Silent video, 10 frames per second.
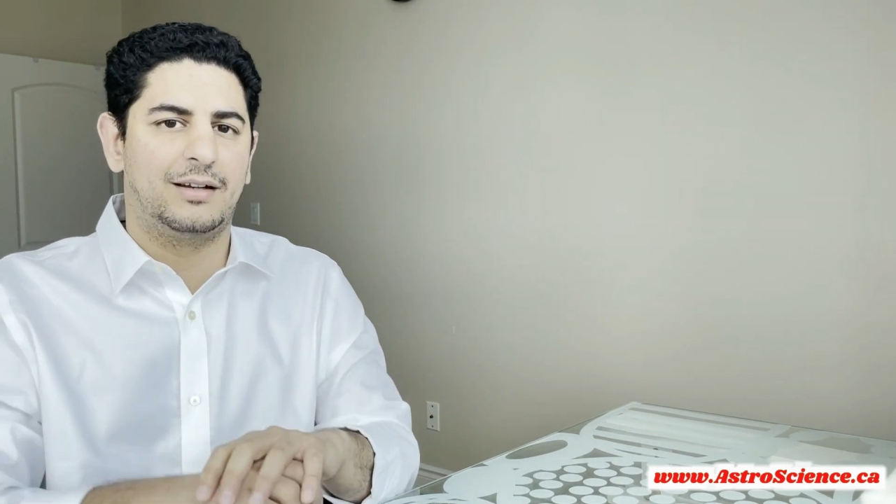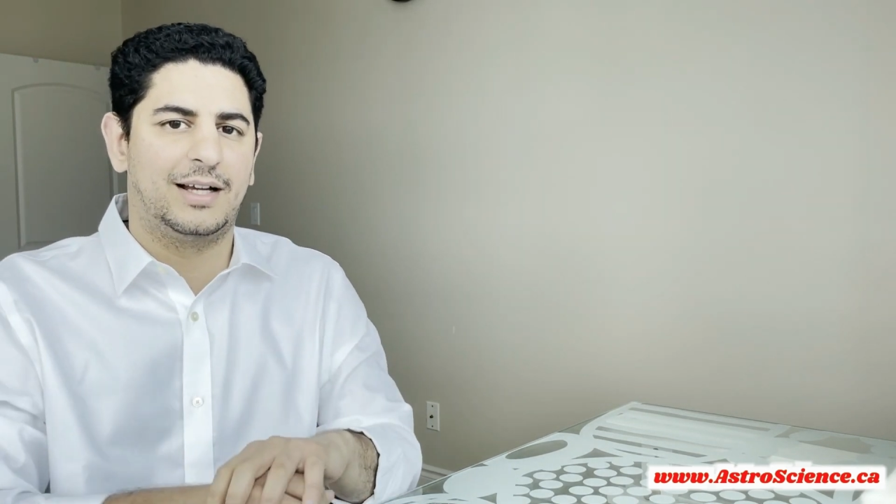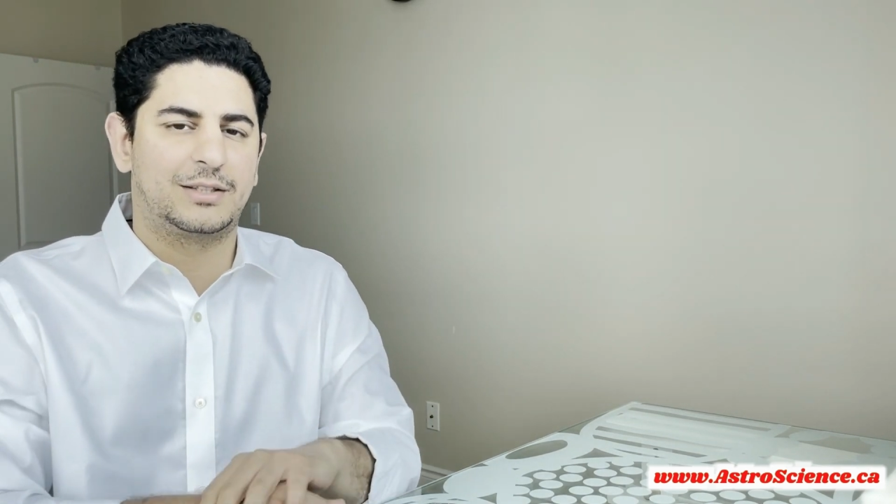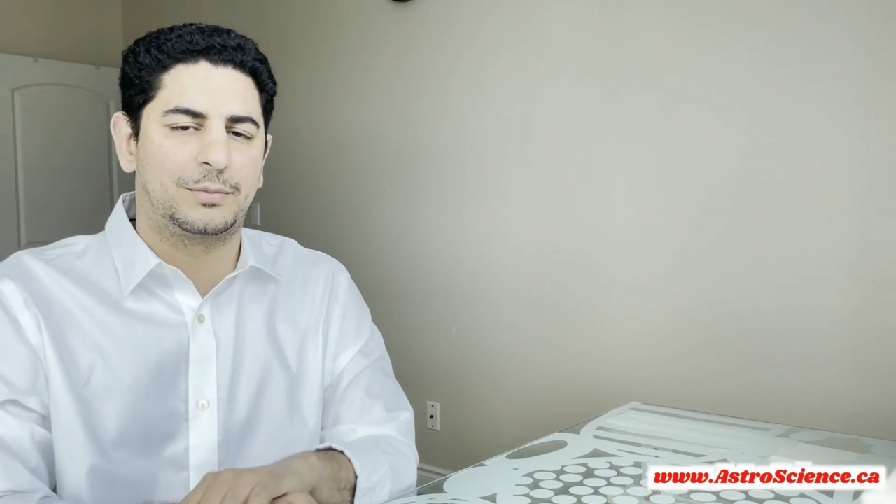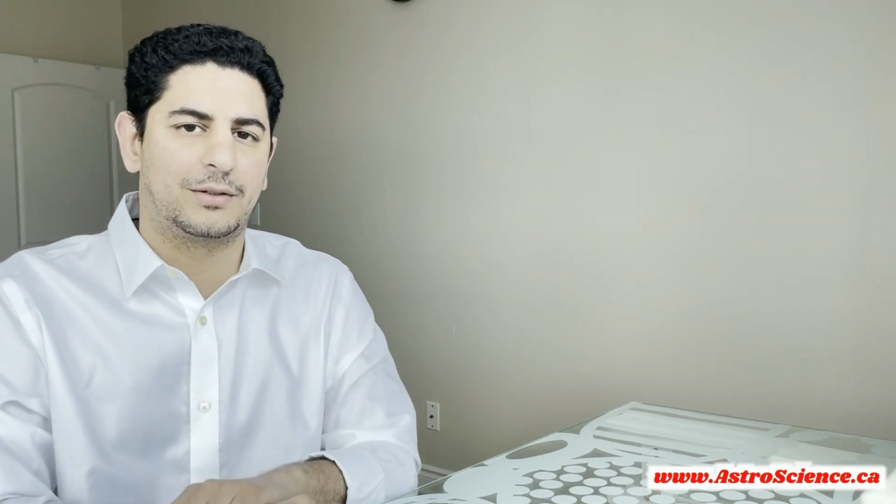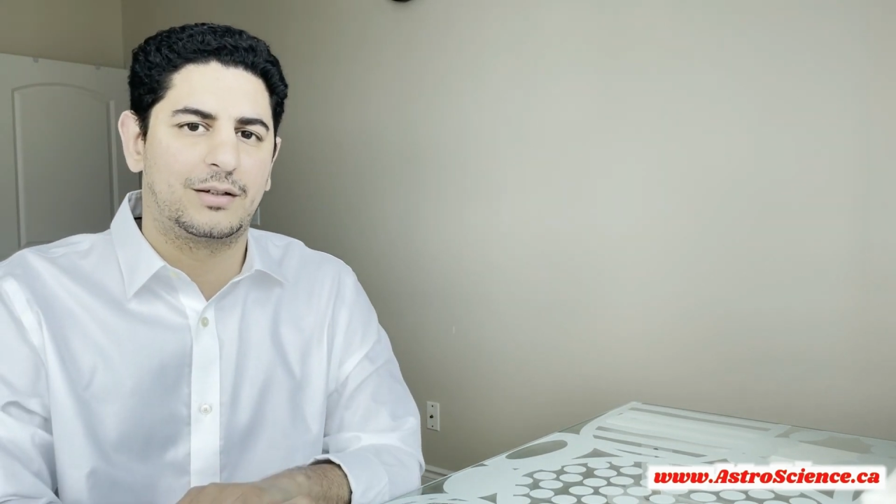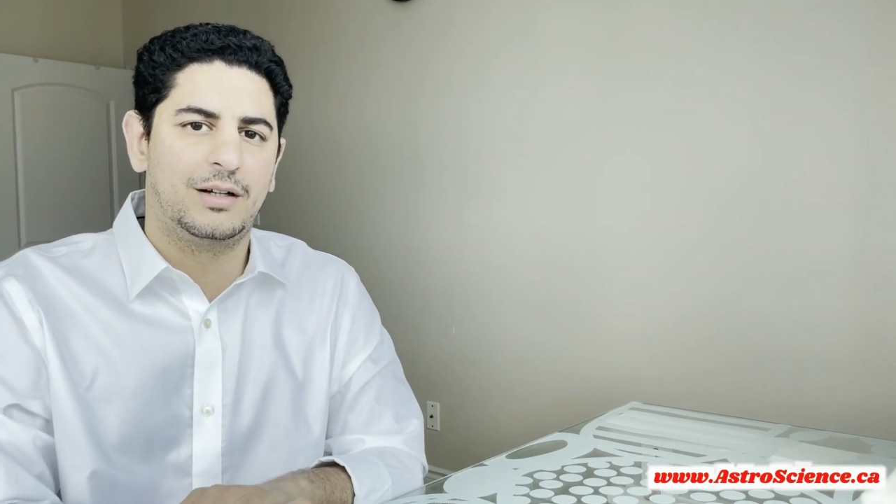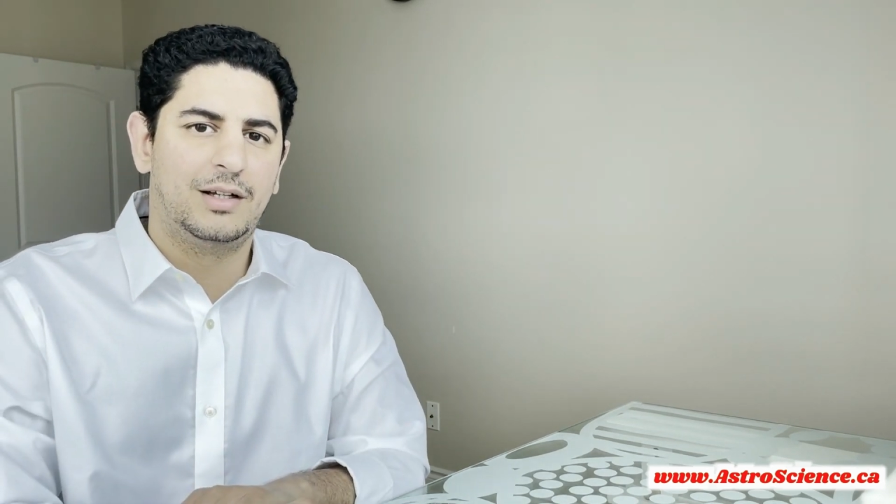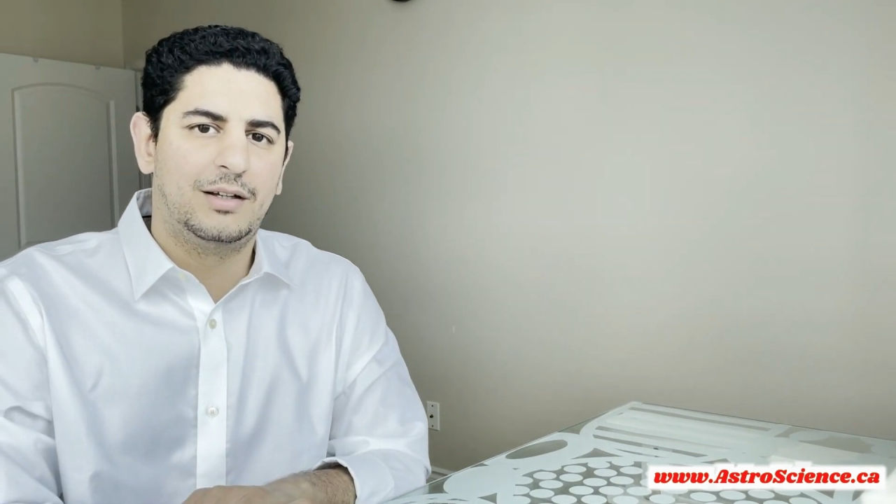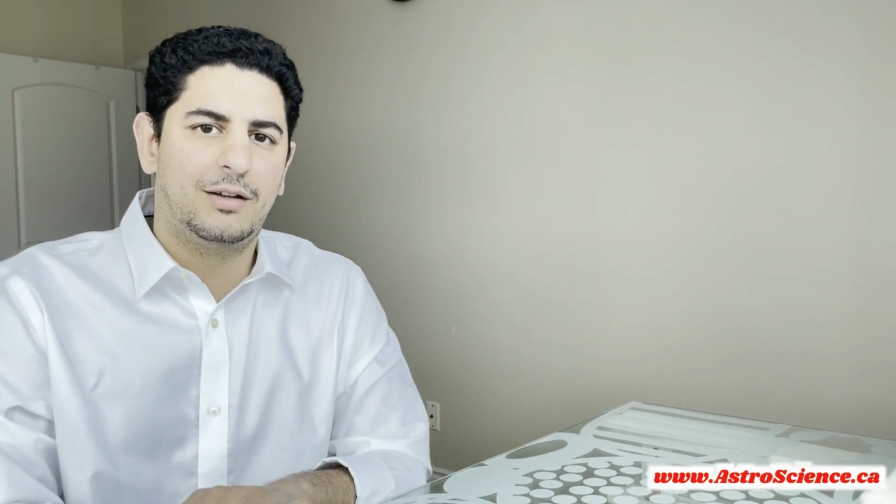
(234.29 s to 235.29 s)
as per
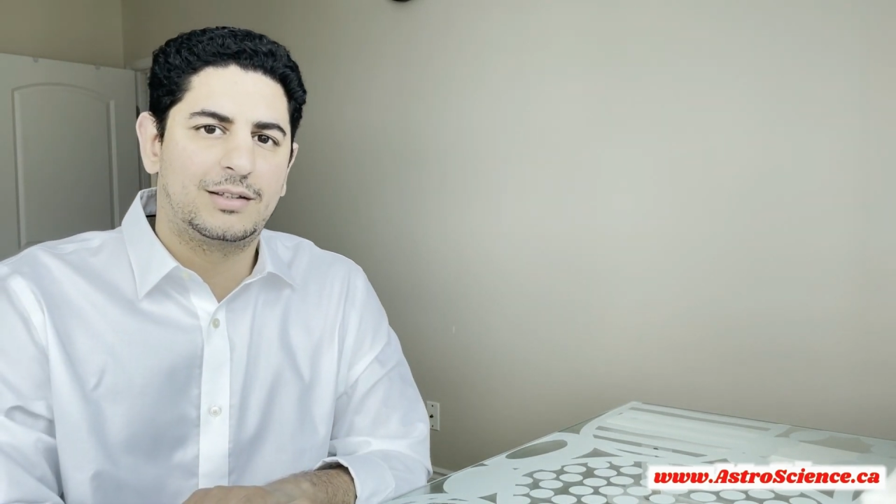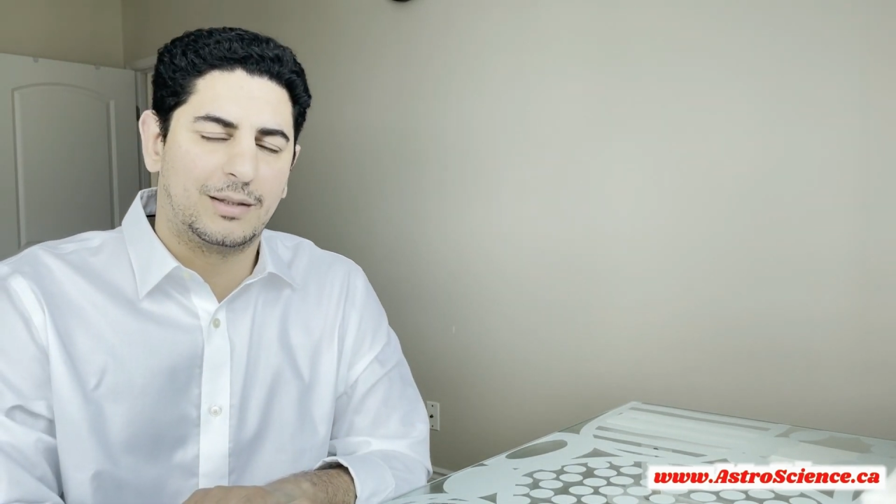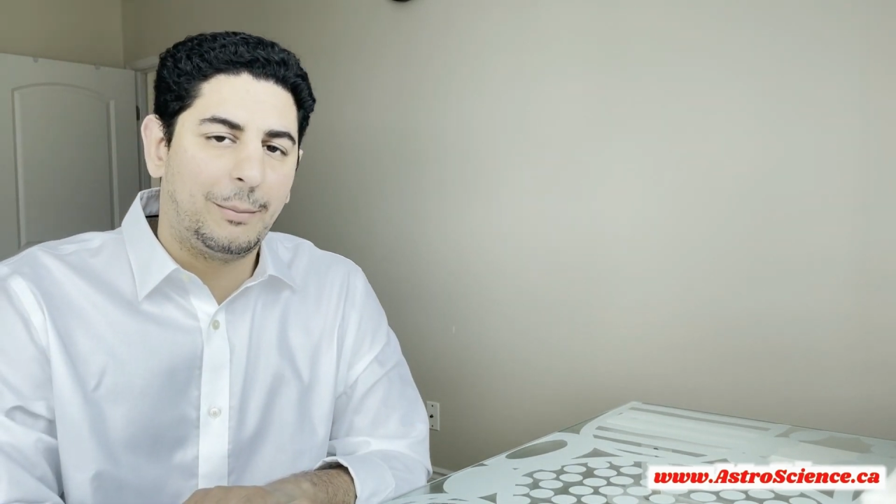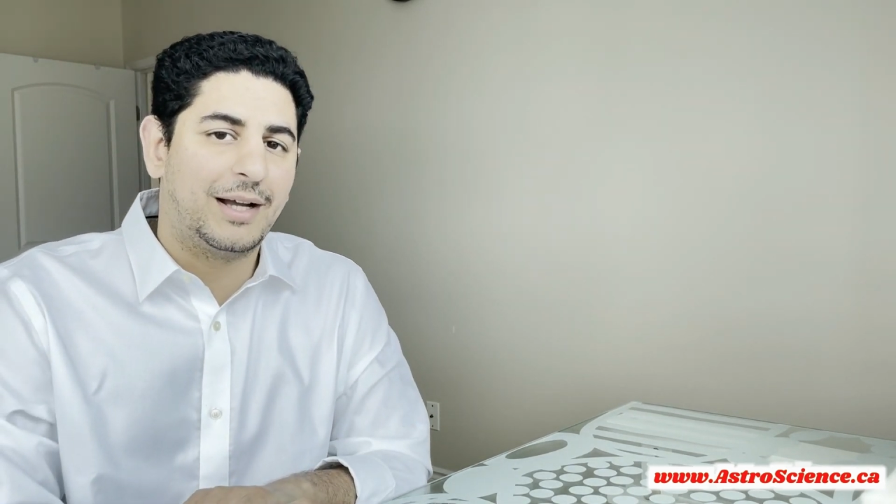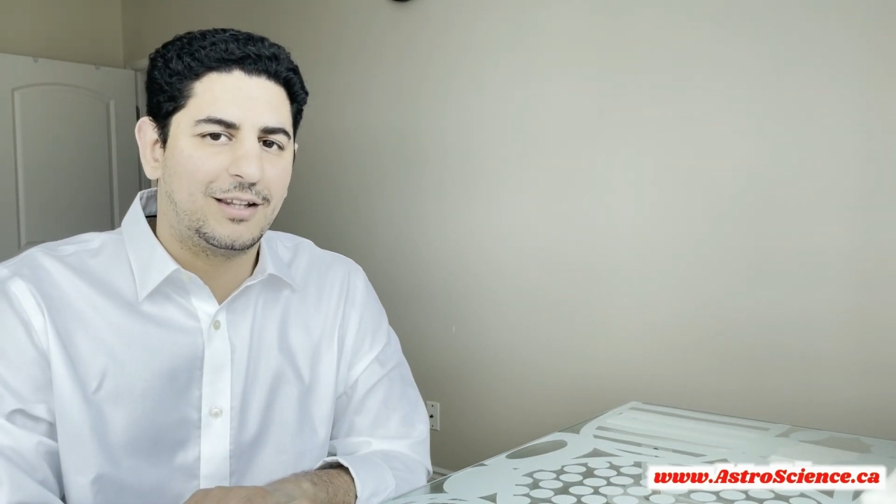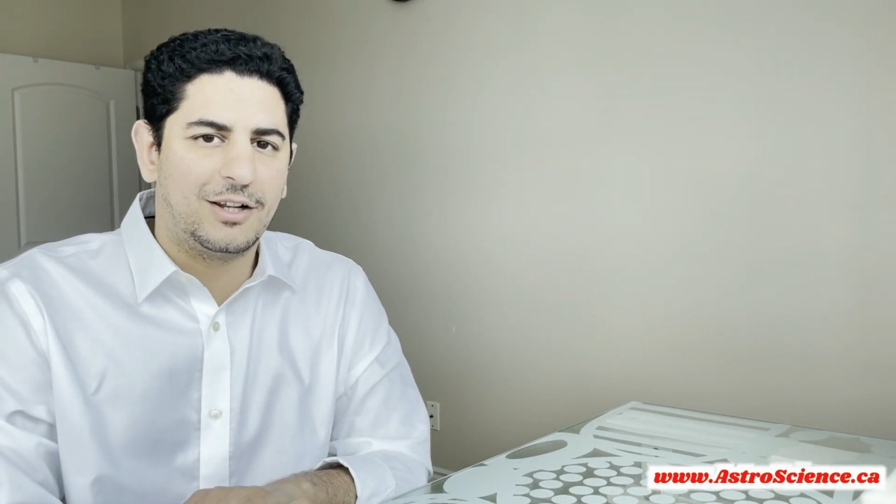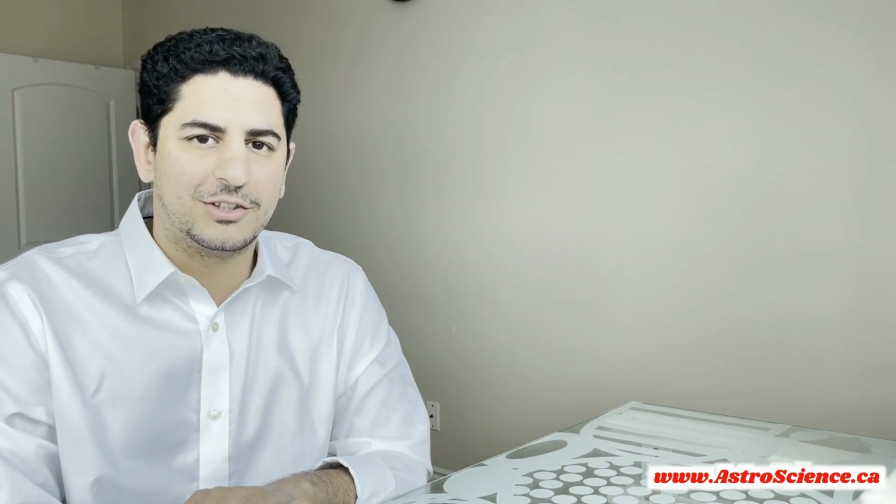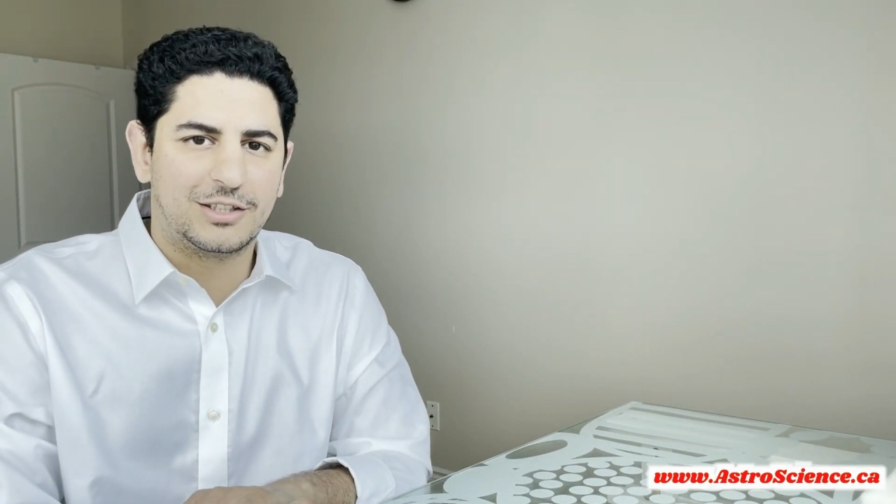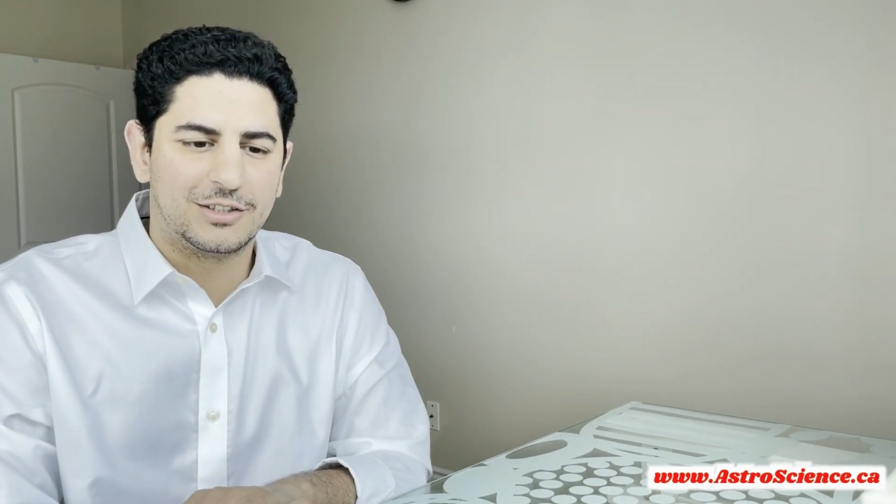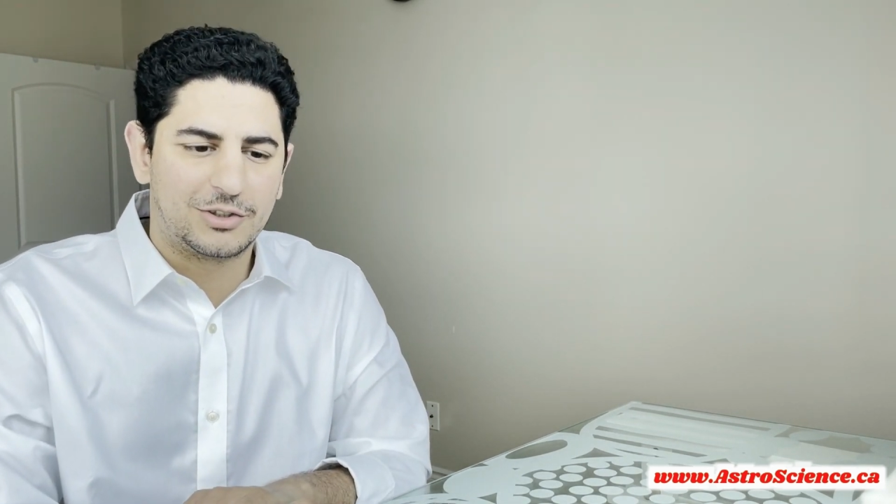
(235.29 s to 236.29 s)
some
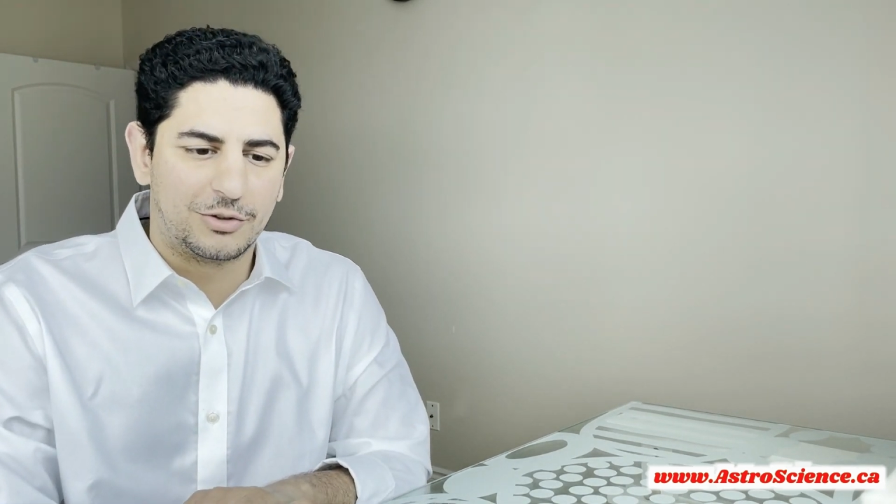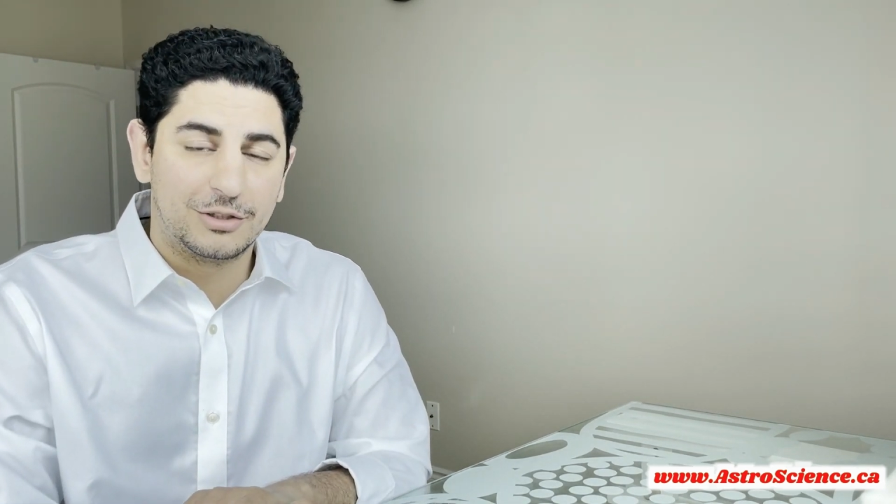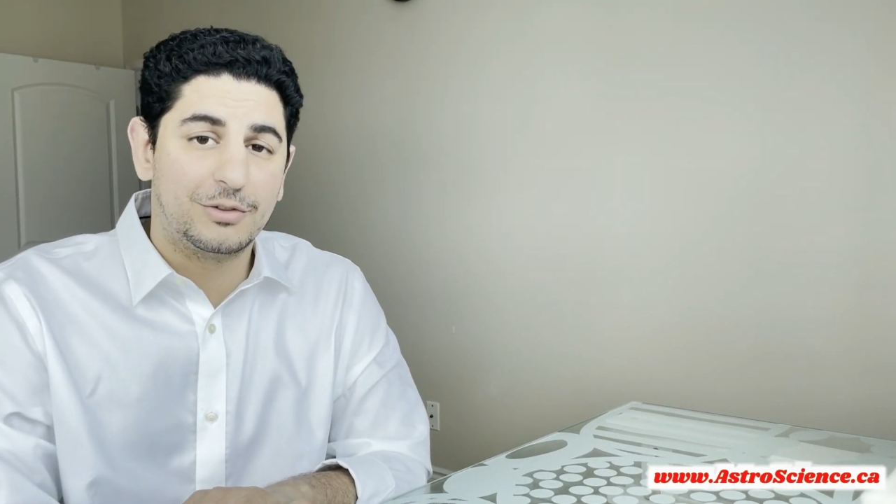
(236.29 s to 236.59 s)
mythological stories,